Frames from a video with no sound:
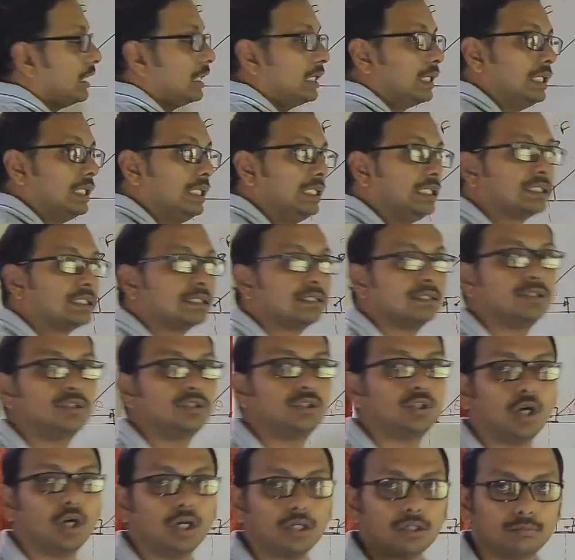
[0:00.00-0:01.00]
is
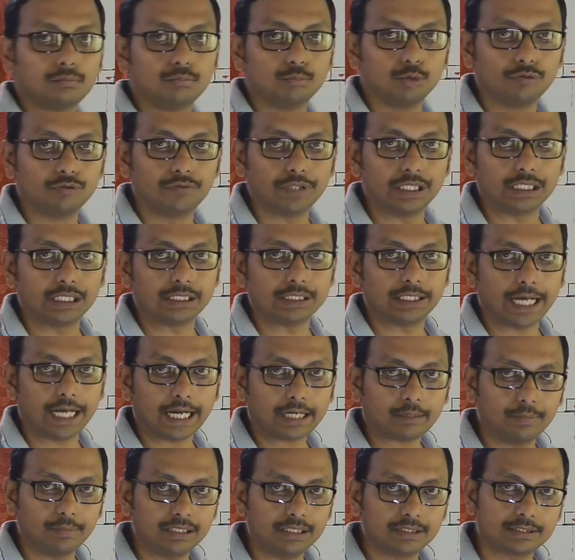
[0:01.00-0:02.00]
not moving,
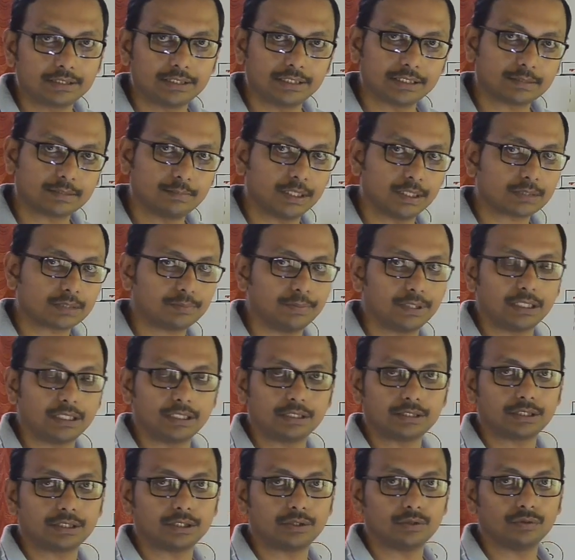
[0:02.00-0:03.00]
that means displacement
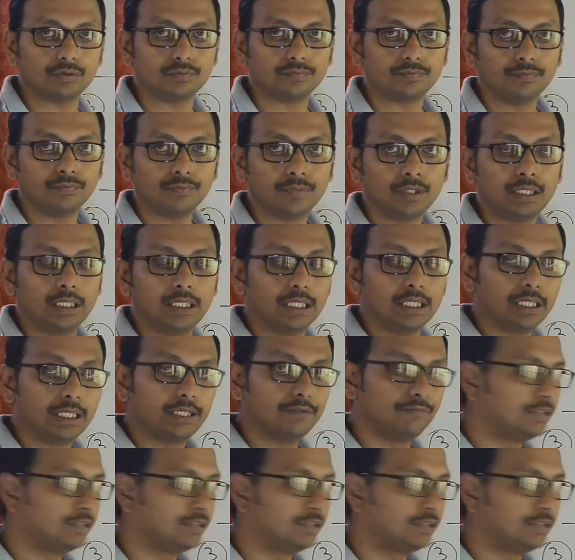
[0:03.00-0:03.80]
is 0. If